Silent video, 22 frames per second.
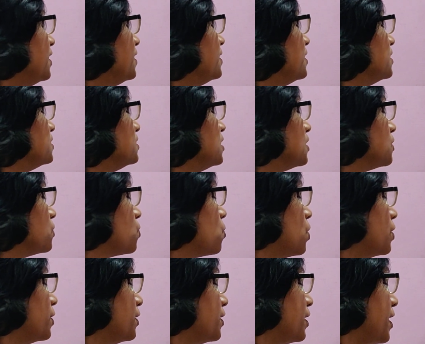it doesn't
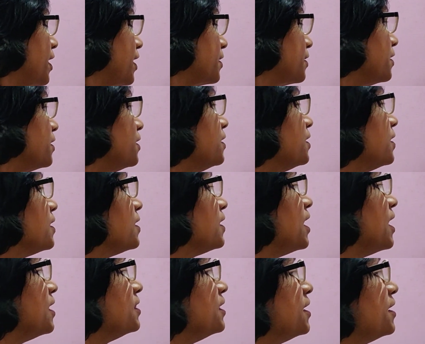contract,
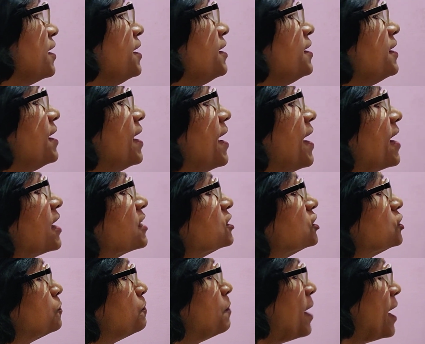rather it
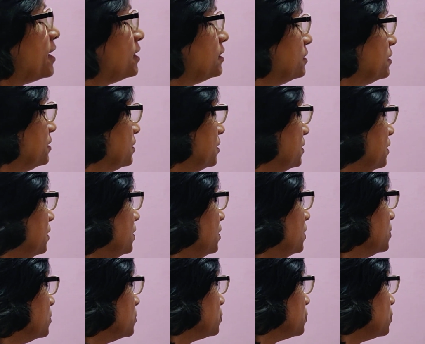expands.
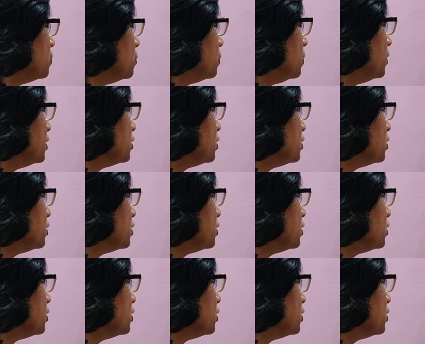So